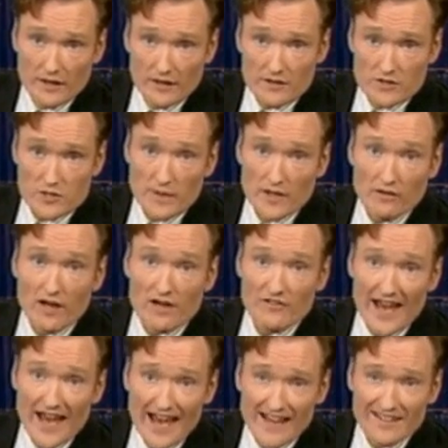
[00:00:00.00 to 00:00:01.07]
There's been a lot of
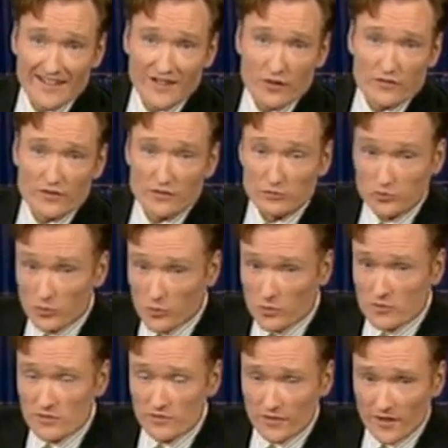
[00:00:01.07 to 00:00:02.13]
haggling over the
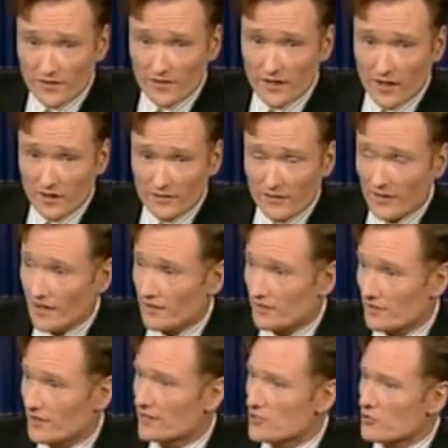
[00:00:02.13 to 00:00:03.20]
rules for this
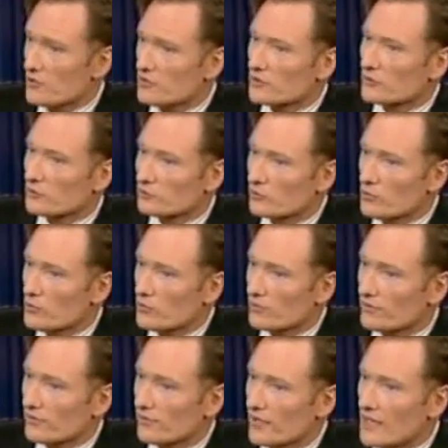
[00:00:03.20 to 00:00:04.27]
contest. Did you know that there are
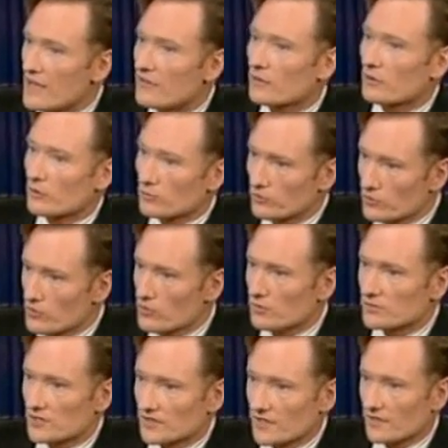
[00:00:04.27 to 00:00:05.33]
rules? There are
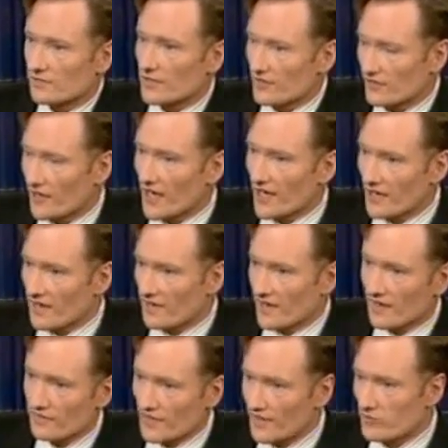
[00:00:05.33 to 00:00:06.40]
rules that they've decided, and
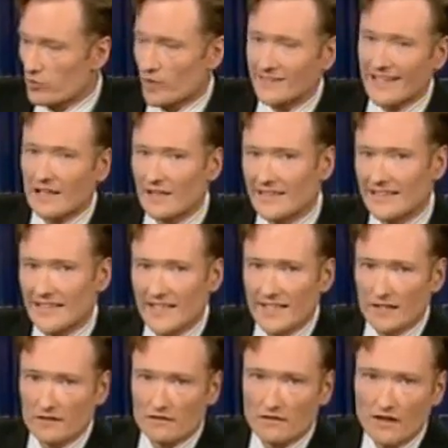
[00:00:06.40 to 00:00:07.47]
they've worked out a
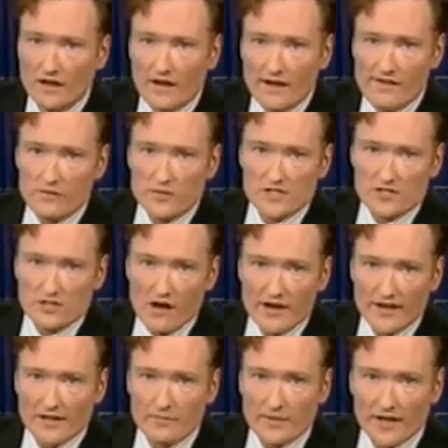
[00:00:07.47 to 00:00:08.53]
deal. Everyone's
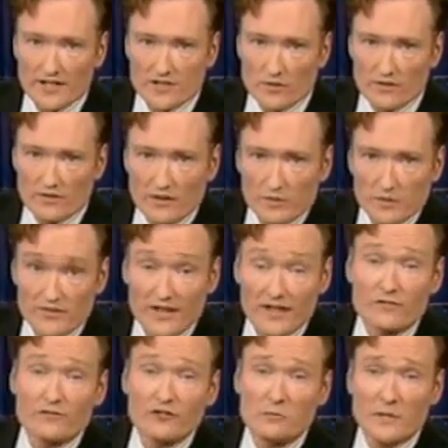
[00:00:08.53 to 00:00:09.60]
talking about it, so I thought we'd take a
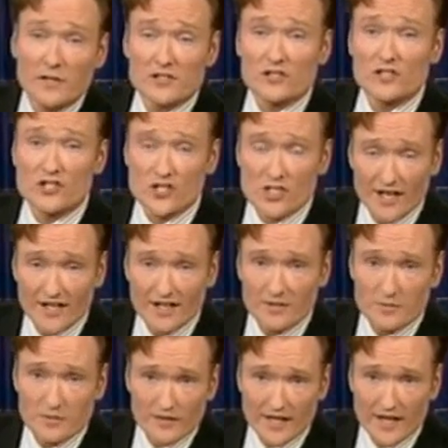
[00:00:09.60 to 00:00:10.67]
few minutes to check in
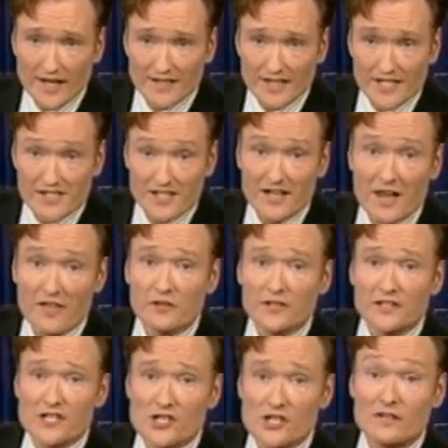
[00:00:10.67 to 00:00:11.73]
with the candidates in another
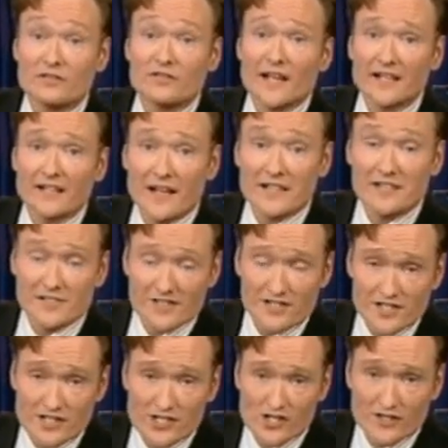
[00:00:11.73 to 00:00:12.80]
edition of Late Night's
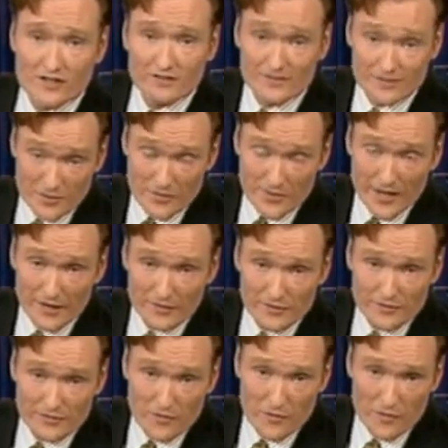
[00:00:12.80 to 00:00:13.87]
Decision
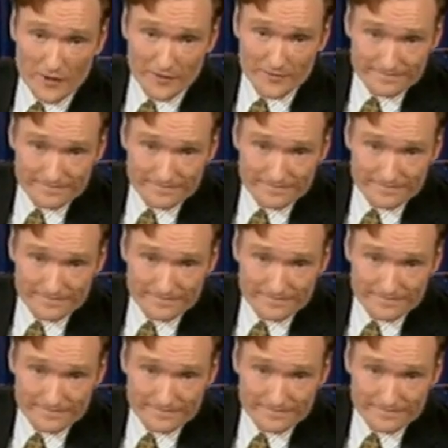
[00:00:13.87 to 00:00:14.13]
2004.